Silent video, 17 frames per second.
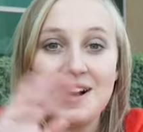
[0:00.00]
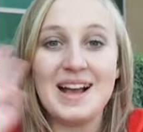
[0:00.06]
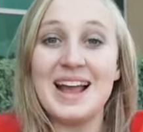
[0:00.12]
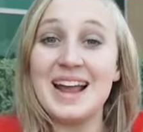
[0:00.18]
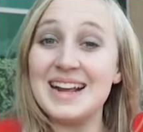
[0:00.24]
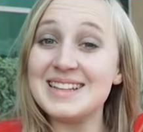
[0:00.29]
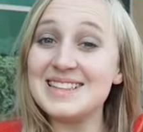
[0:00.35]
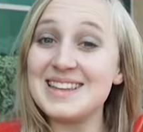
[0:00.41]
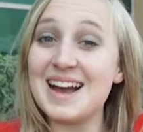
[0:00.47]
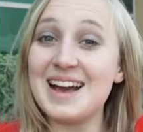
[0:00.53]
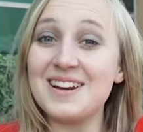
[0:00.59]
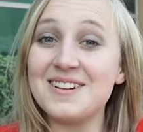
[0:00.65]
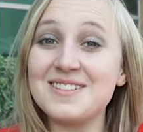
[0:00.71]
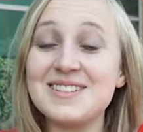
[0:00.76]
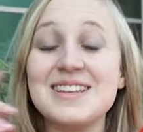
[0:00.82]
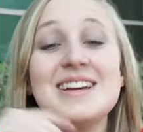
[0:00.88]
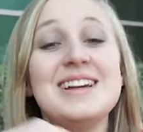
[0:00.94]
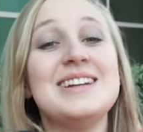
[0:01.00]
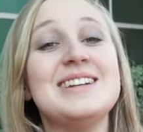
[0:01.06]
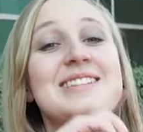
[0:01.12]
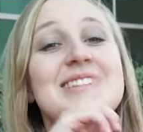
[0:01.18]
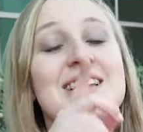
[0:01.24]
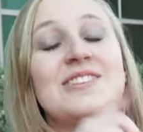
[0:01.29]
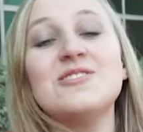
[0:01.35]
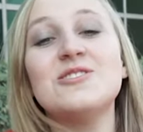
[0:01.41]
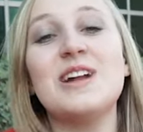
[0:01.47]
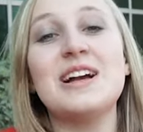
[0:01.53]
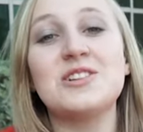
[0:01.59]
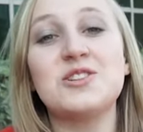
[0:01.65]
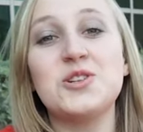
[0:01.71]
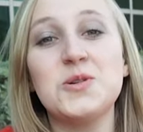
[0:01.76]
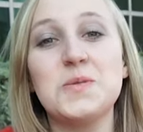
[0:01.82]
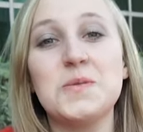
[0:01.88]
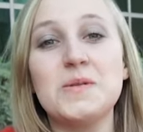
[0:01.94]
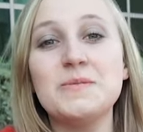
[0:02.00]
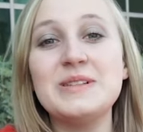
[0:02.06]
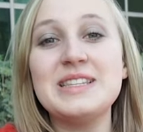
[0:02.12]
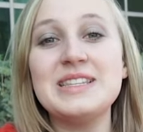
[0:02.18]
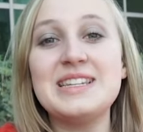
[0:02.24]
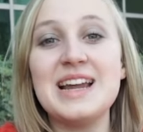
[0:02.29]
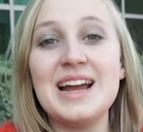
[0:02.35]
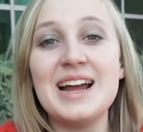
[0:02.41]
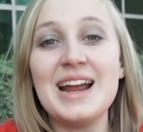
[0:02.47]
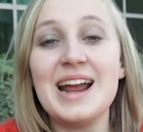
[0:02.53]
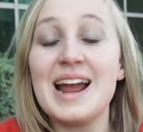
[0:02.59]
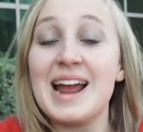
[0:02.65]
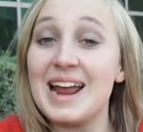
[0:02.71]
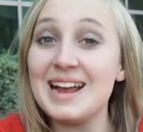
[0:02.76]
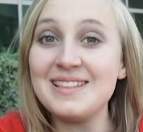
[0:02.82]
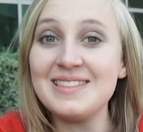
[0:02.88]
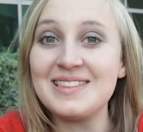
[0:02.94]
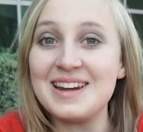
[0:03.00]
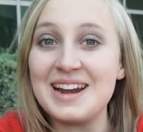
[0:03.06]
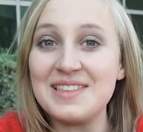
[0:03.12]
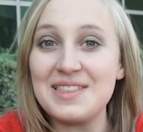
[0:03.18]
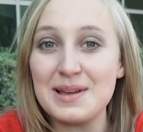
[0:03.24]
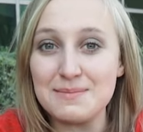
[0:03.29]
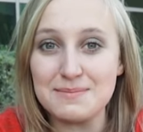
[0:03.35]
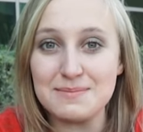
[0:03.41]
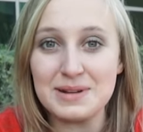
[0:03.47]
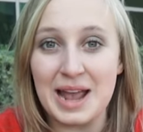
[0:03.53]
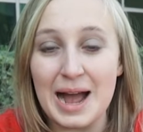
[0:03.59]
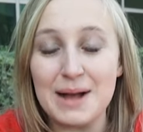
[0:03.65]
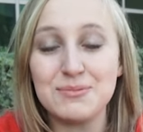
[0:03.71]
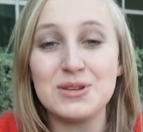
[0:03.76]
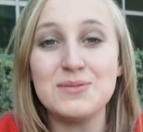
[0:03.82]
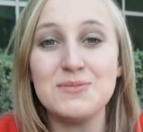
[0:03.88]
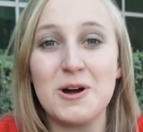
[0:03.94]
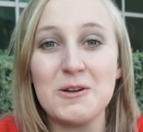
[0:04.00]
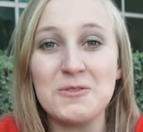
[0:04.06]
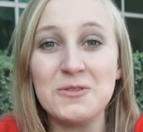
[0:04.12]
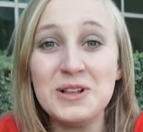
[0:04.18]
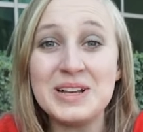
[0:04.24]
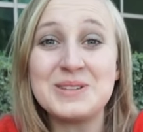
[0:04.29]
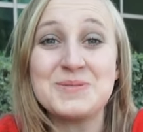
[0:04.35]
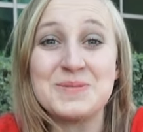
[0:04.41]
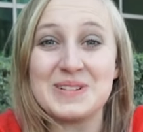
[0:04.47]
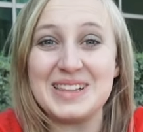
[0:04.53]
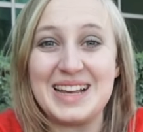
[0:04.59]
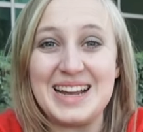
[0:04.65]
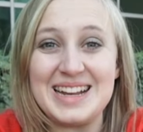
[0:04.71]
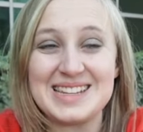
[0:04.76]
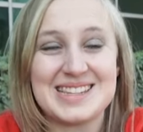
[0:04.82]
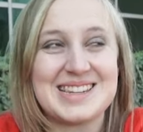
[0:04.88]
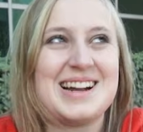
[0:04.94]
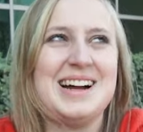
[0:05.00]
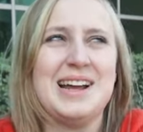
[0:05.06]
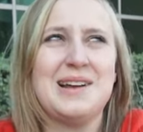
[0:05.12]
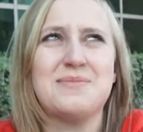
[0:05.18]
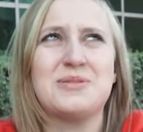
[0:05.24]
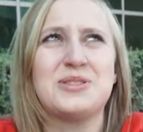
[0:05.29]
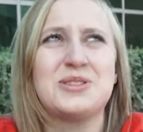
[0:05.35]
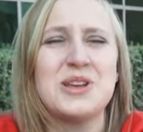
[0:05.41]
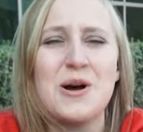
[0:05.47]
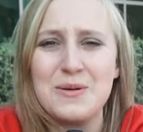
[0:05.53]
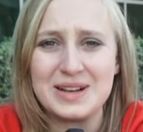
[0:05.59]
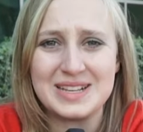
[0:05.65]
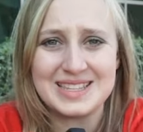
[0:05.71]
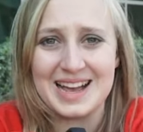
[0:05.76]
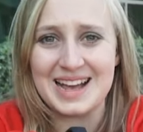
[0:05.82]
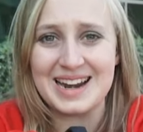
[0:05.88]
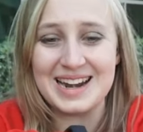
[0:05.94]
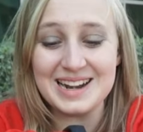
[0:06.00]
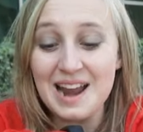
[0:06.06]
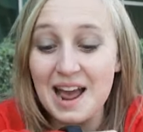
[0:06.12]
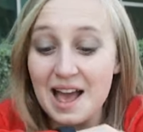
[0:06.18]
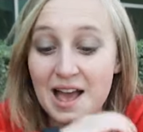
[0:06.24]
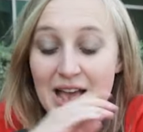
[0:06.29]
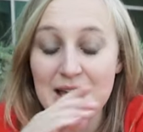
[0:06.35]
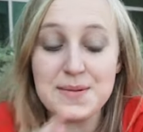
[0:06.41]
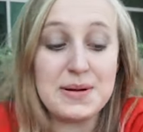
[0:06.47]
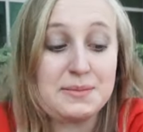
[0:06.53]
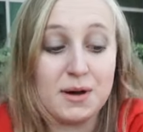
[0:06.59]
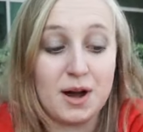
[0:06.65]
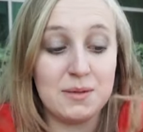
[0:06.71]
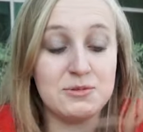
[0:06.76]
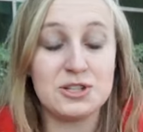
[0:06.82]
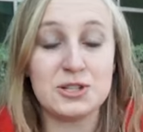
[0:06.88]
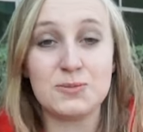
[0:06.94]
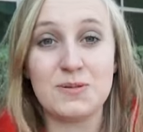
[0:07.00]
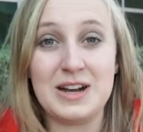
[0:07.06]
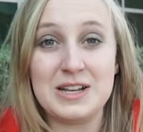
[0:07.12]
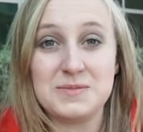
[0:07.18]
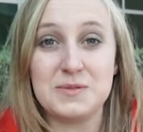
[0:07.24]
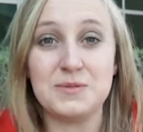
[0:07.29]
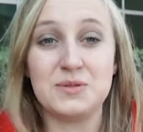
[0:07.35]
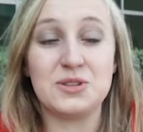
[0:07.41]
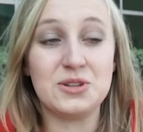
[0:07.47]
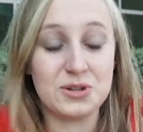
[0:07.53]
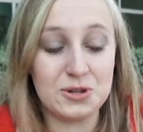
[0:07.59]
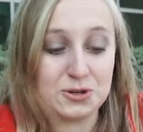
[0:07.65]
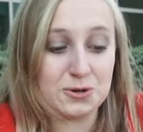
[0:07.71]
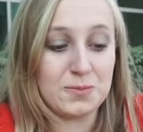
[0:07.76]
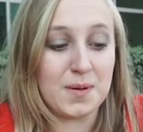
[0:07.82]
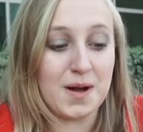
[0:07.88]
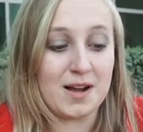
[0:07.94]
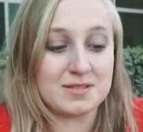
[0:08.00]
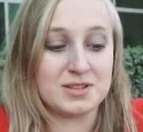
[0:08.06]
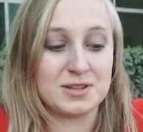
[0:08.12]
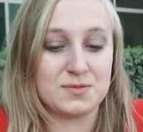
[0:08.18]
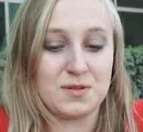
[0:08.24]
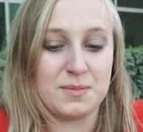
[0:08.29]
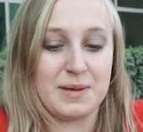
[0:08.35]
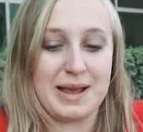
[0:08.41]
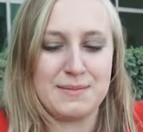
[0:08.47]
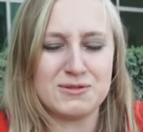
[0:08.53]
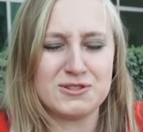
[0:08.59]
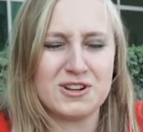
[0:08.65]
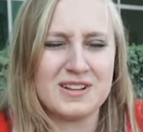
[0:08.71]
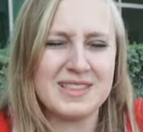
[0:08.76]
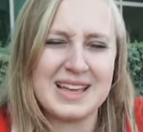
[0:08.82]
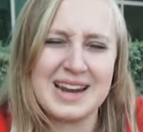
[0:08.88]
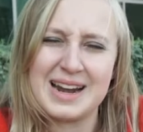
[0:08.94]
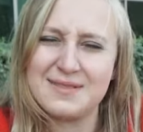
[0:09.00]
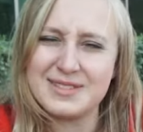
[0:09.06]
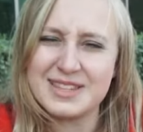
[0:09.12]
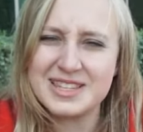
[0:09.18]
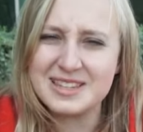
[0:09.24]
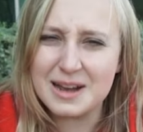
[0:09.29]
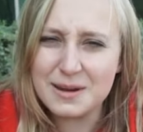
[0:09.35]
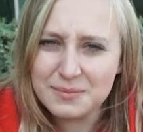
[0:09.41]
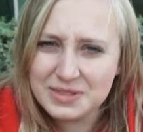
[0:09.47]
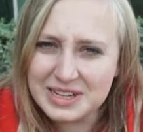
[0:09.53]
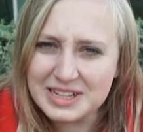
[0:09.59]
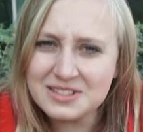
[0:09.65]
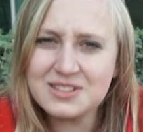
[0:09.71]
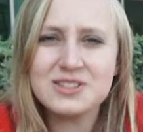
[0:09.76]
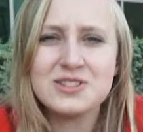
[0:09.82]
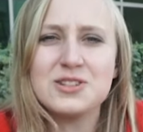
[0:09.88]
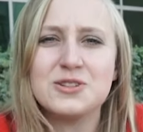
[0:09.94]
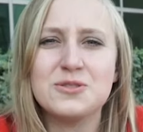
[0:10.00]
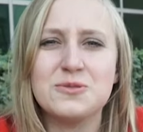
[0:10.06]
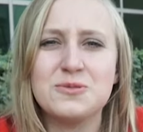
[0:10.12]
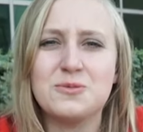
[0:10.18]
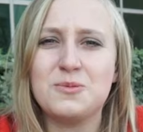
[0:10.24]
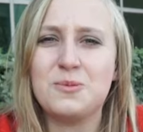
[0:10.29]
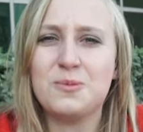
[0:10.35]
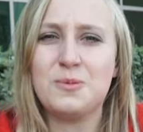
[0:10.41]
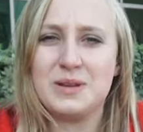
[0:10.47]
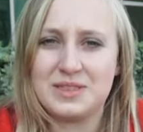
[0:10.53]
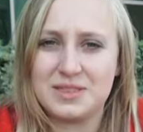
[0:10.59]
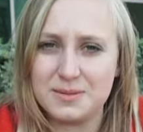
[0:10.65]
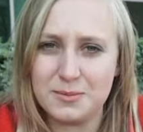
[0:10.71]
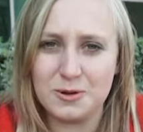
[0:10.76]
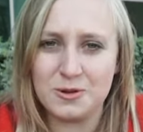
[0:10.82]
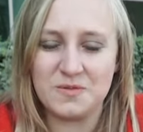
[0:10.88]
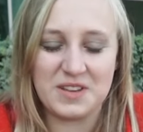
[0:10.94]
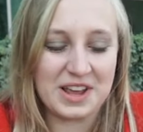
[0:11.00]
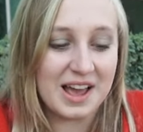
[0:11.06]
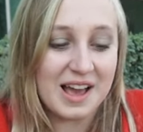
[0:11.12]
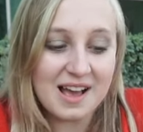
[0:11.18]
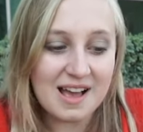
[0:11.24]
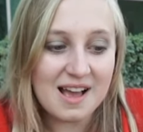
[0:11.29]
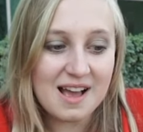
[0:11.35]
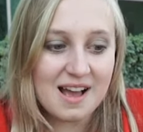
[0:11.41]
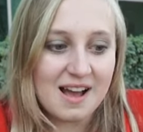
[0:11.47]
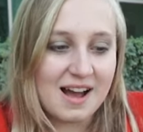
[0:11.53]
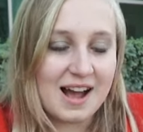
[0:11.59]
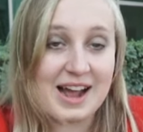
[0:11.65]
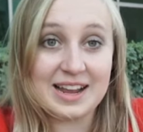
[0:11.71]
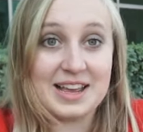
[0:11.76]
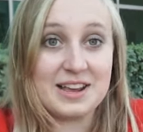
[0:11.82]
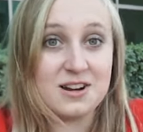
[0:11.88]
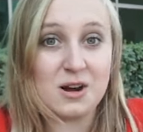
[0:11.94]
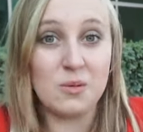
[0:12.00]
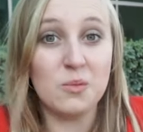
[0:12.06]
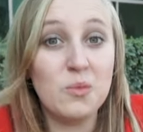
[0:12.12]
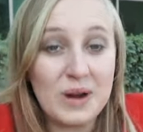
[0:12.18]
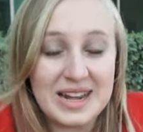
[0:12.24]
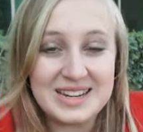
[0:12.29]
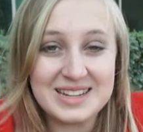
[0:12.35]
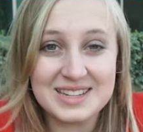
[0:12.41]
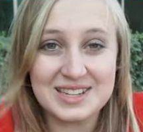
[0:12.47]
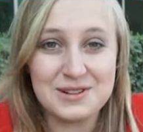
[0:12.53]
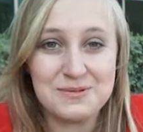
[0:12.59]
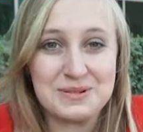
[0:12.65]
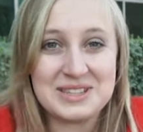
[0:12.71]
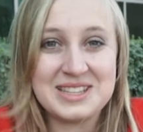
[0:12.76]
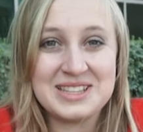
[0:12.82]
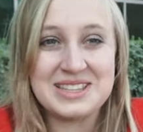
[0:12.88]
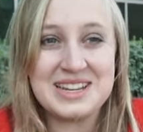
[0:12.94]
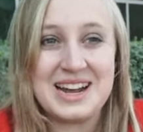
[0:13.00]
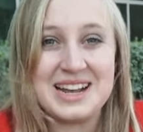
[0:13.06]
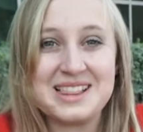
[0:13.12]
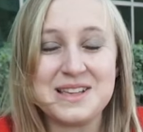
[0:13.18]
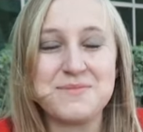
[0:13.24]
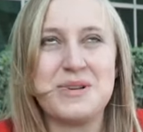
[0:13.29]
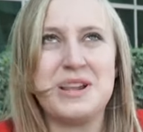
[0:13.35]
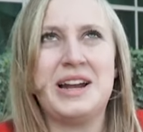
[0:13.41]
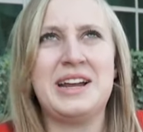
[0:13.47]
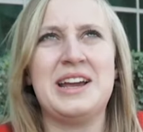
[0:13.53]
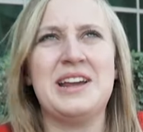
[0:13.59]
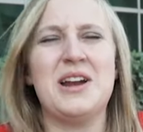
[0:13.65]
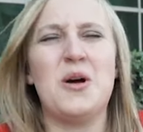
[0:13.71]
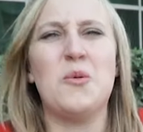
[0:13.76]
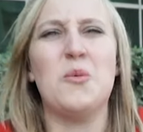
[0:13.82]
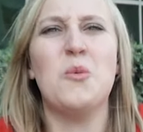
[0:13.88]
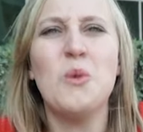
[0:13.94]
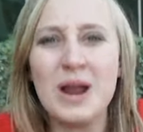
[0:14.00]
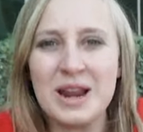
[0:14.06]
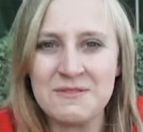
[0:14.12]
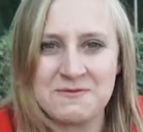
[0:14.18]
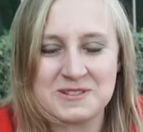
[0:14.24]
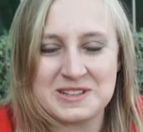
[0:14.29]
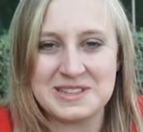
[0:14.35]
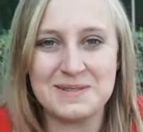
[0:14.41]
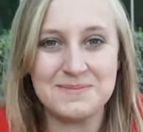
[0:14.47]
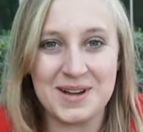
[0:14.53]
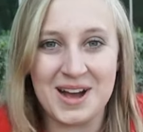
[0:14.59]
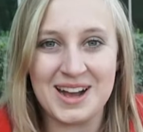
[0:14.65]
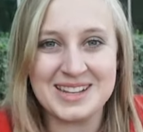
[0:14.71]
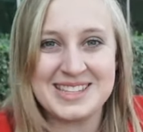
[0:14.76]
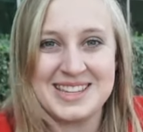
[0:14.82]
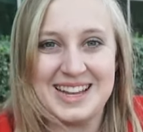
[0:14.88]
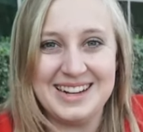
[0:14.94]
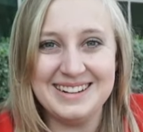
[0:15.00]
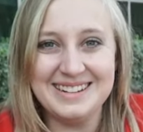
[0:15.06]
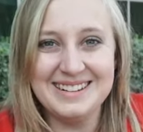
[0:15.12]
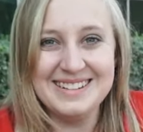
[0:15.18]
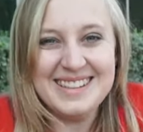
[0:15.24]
Hey Insiders, it is International Women's Day and the day that Captain Marvel is released. I am so excited. And my mom just surprised me with two boxes from Amazon that have something to do with the movie. I cannot wait to see what's inside them and I cannot wait for this unboxing.